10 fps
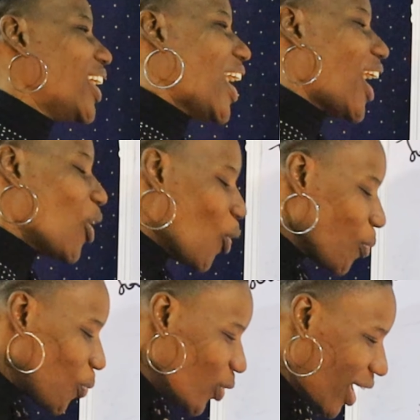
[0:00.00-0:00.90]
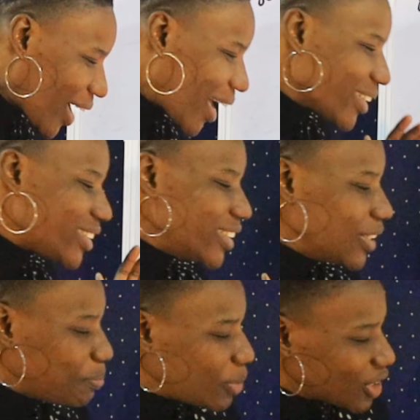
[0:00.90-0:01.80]
I hope we are catching
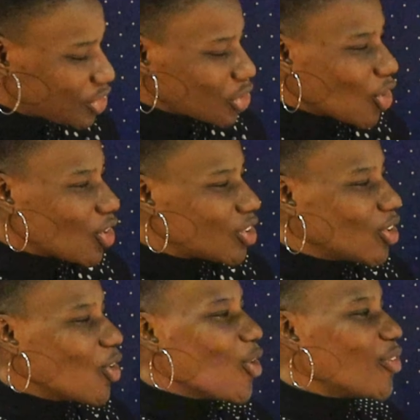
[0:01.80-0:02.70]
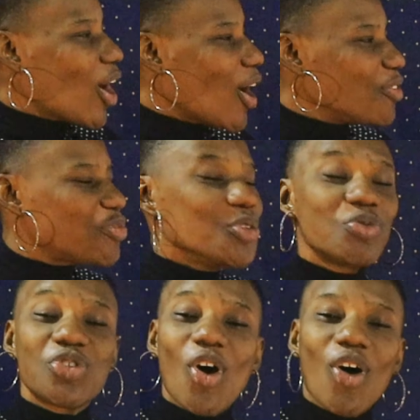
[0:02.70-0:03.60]
a picture of our
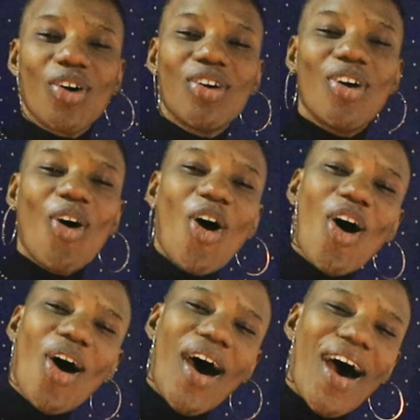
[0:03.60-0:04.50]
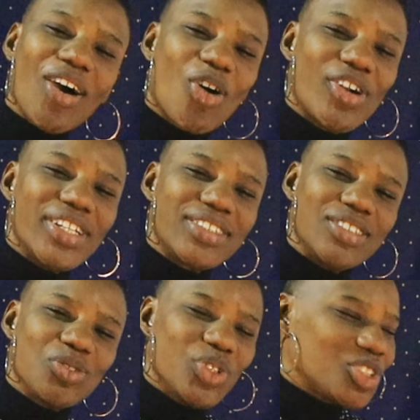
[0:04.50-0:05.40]
future or our current
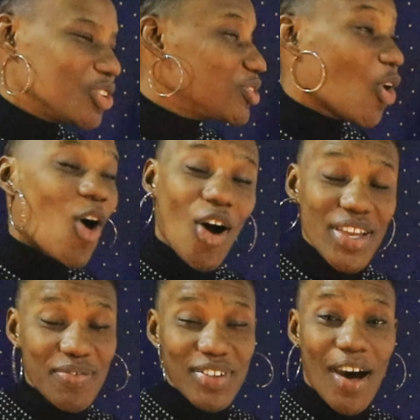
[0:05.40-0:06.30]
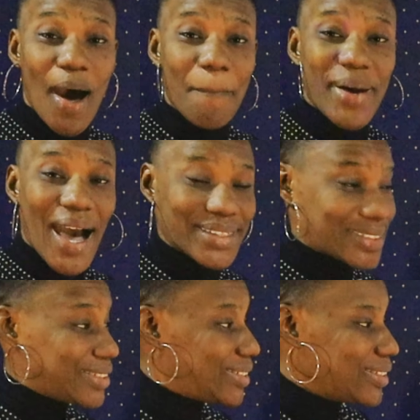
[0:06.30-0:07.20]
situations or even our
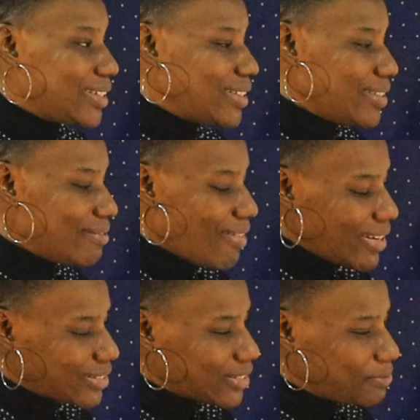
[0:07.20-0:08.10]
past, right?